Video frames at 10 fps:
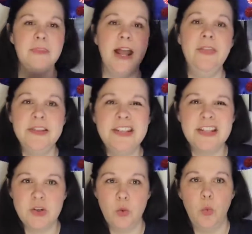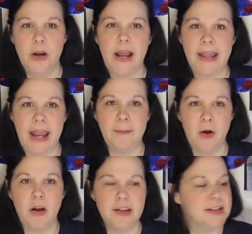And this is what I came
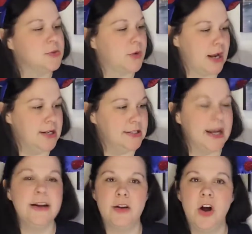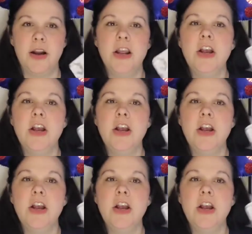on. This is what I decided on.